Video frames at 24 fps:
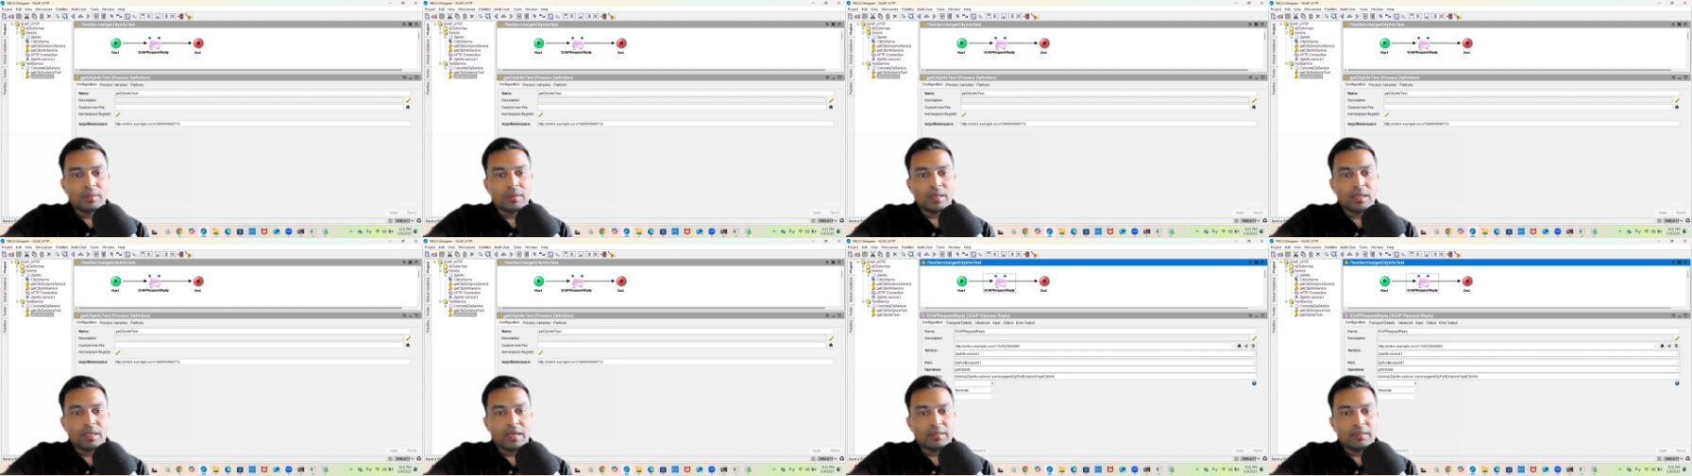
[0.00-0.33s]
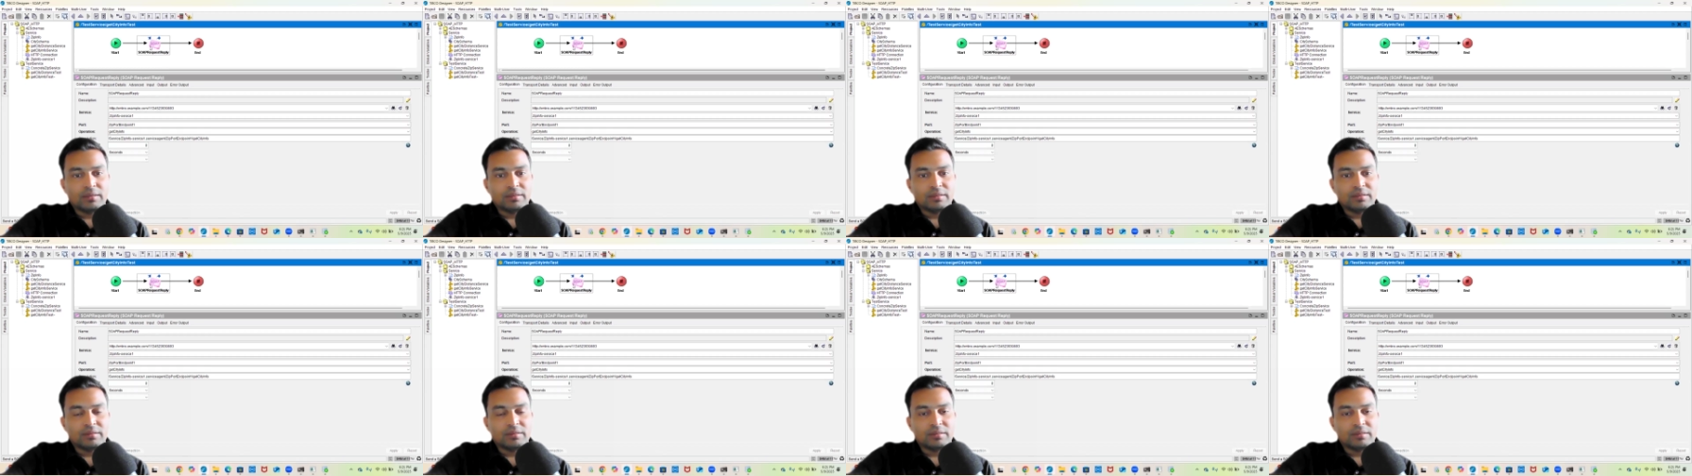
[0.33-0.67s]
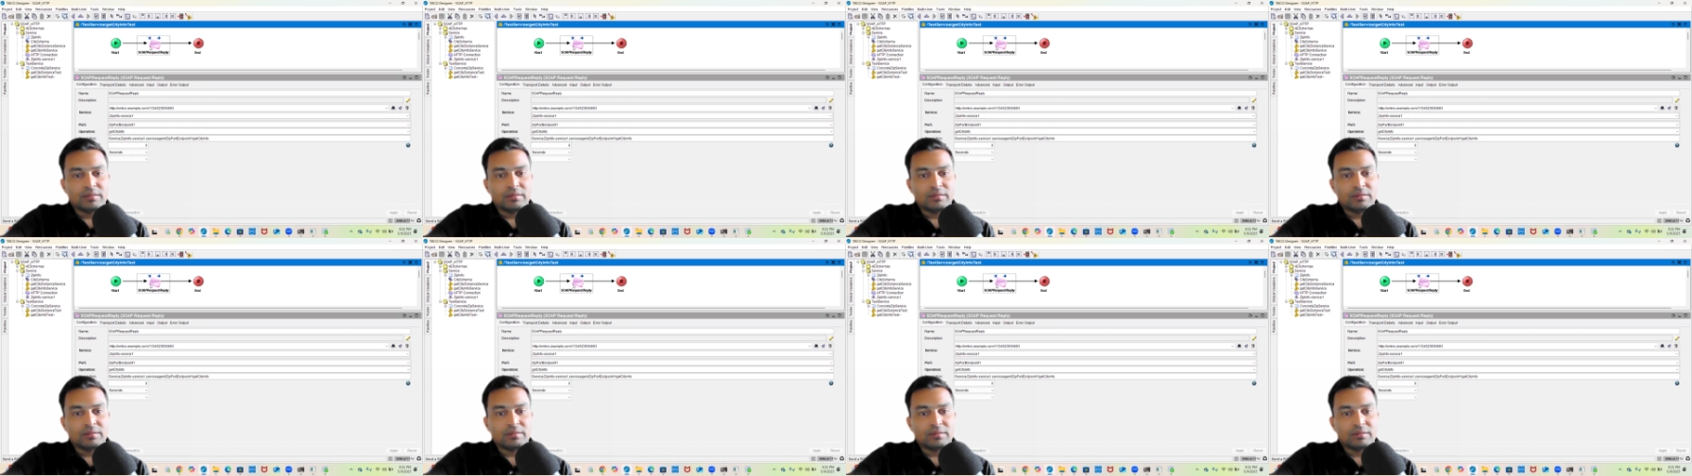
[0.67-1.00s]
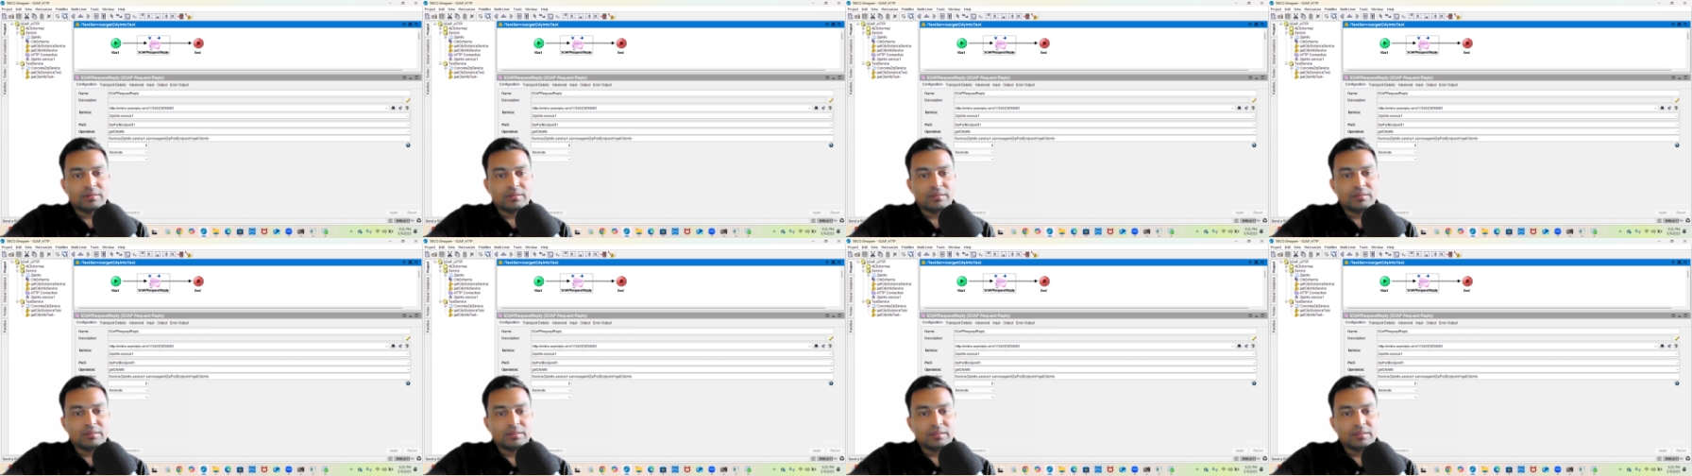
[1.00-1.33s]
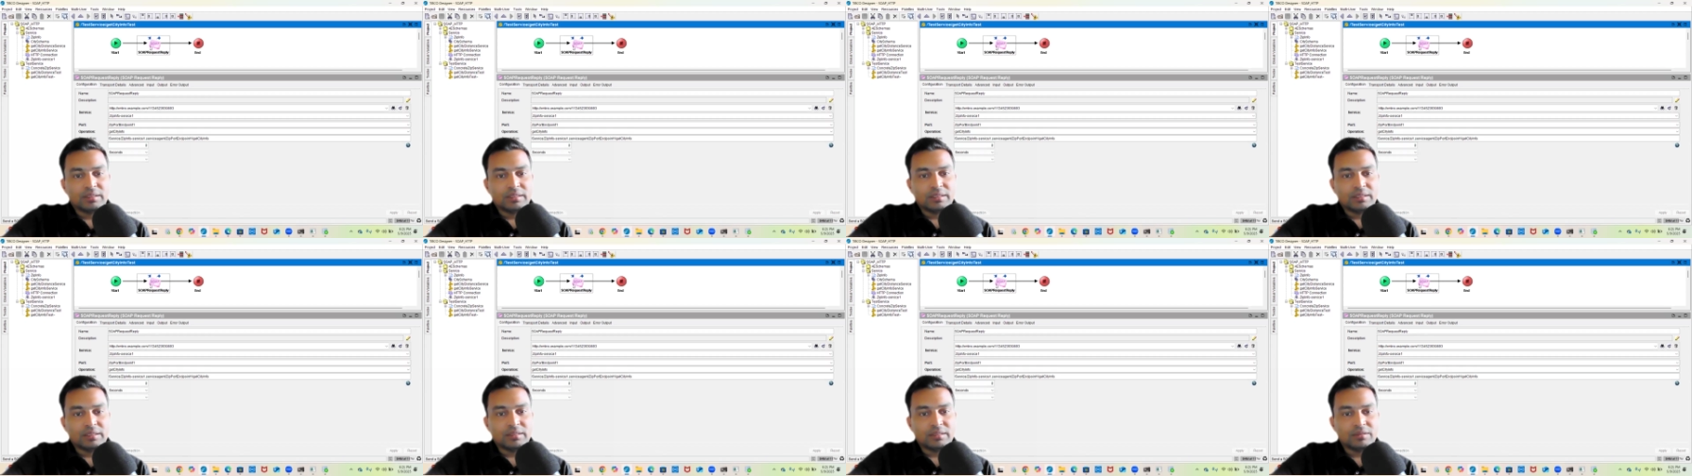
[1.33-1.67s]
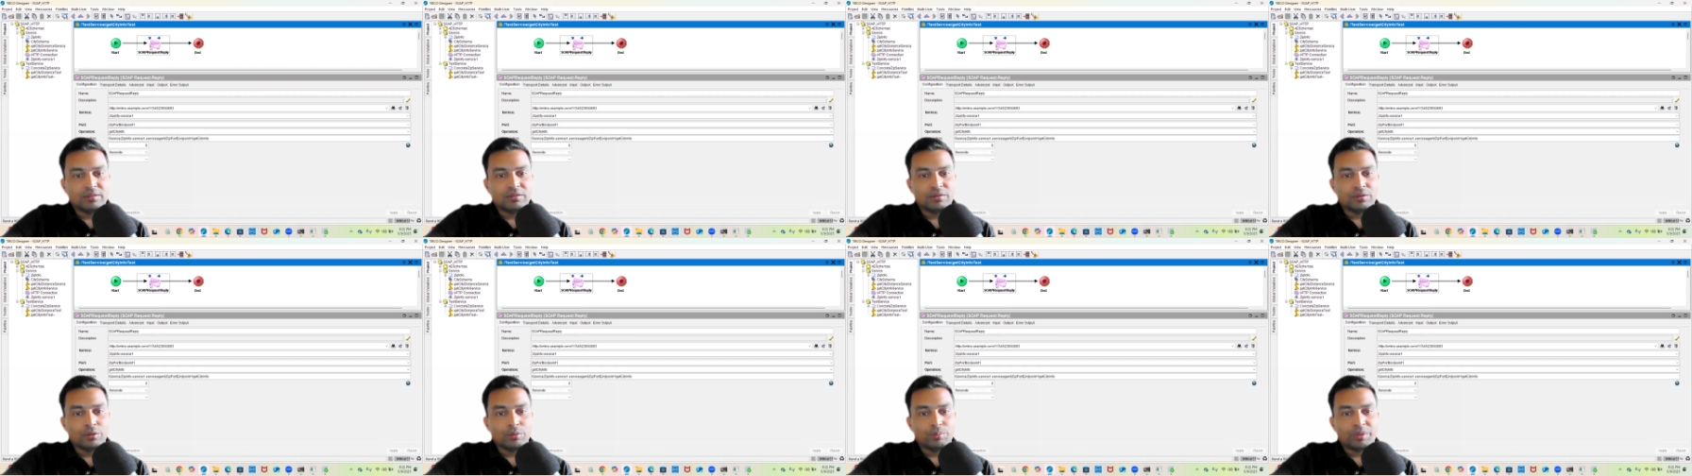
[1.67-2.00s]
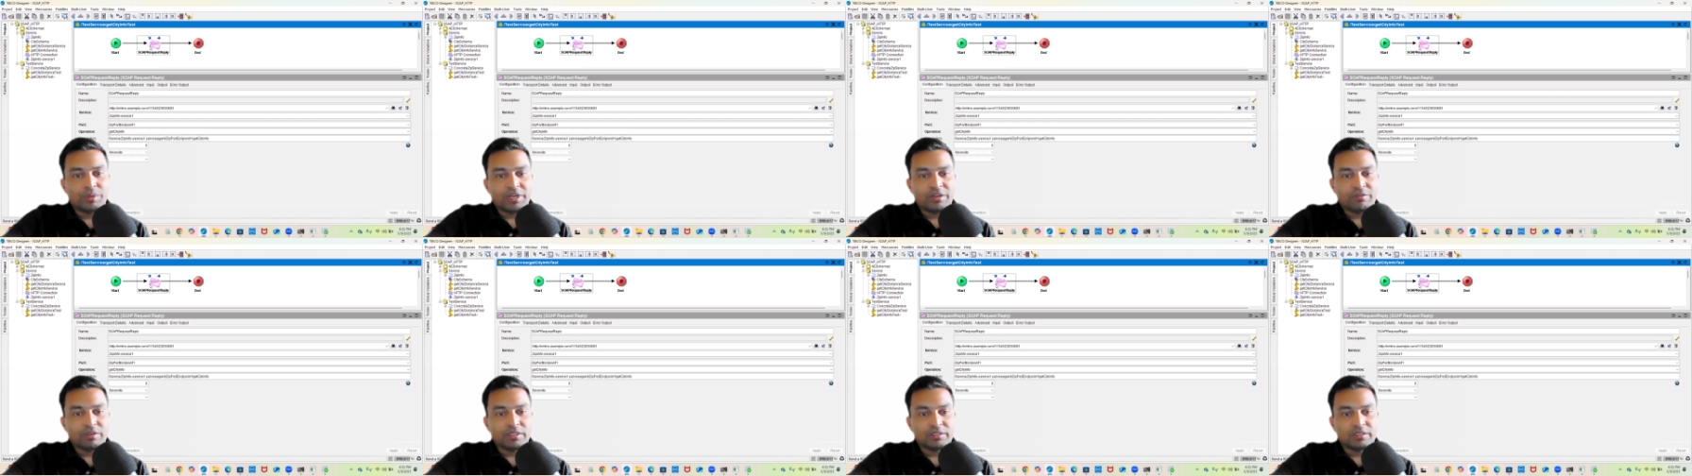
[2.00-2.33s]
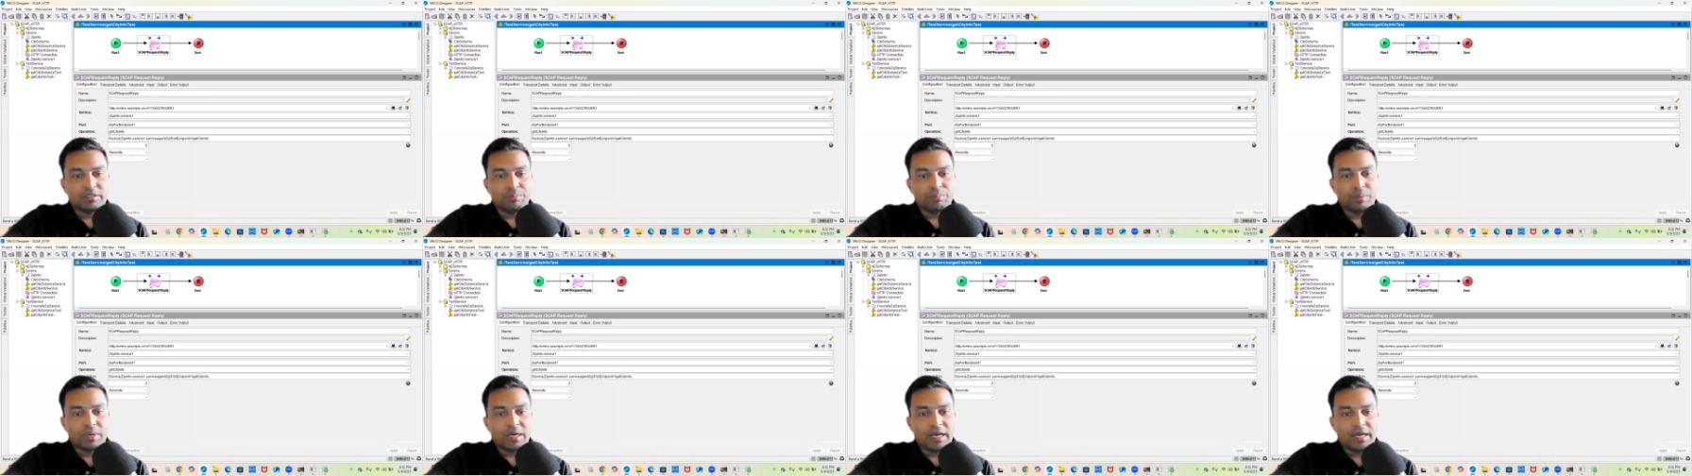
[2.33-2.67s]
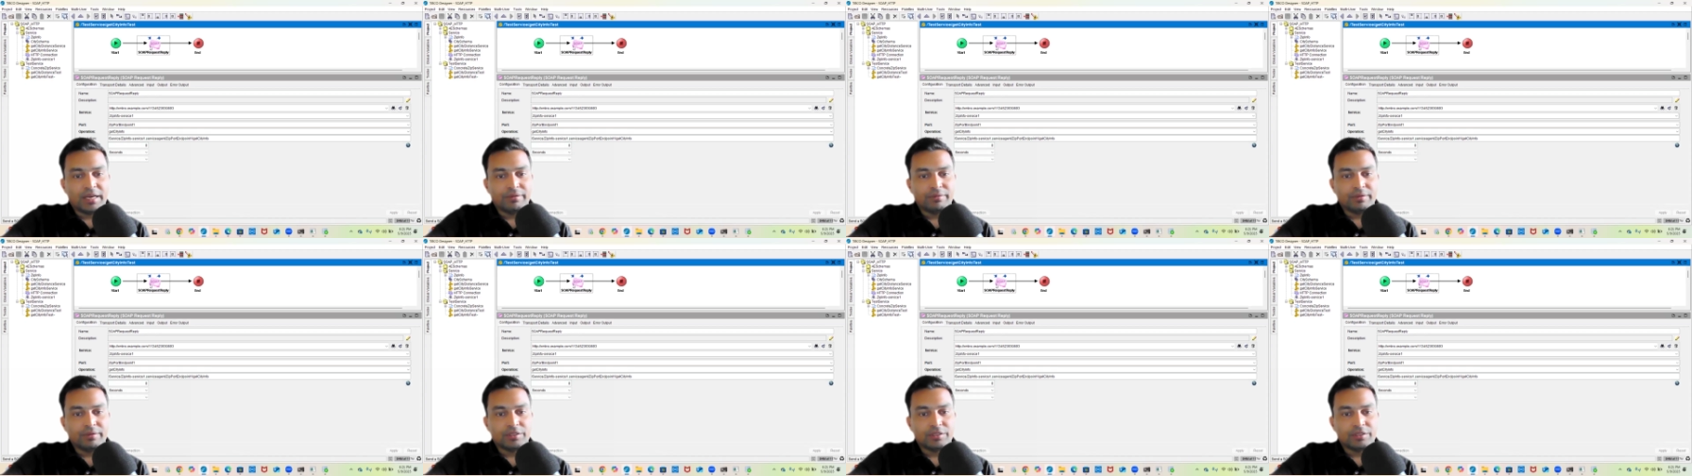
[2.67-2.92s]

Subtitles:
and this is the SOAP request reply,